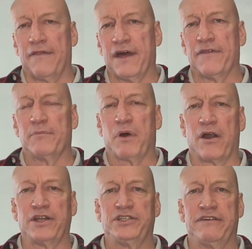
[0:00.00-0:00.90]
and then the
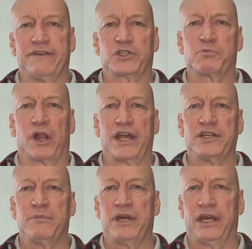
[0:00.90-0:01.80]
party chief
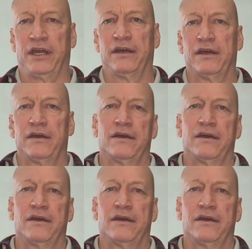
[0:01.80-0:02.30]
explained to me